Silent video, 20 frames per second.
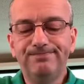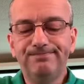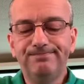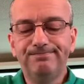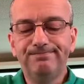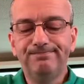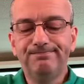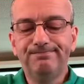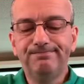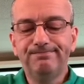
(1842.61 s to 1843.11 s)

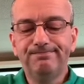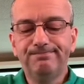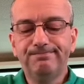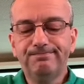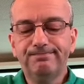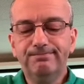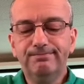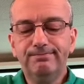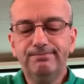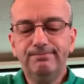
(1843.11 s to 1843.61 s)

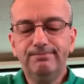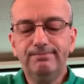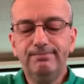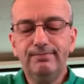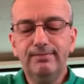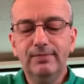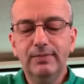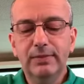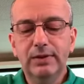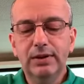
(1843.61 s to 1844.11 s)

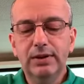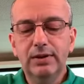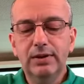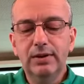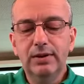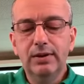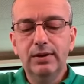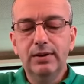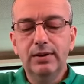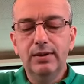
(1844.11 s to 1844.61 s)

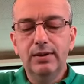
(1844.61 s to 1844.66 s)
(silence)